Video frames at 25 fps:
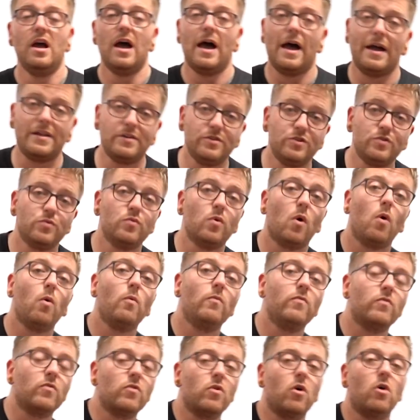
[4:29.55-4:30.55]
and your
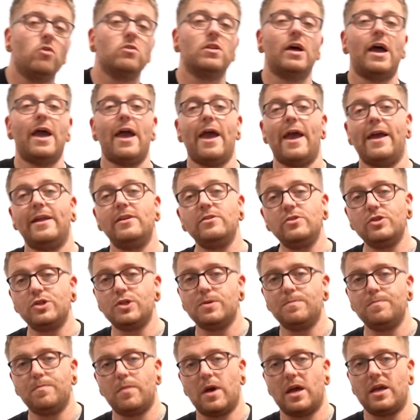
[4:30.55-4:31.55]
overall
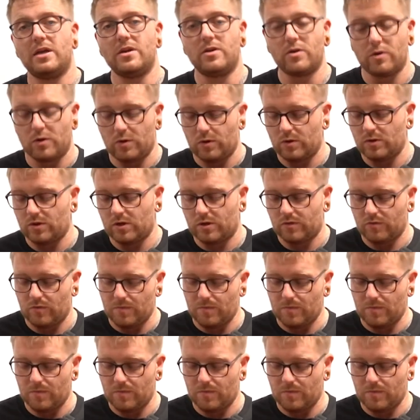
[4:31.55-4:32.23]
engine bay cooler.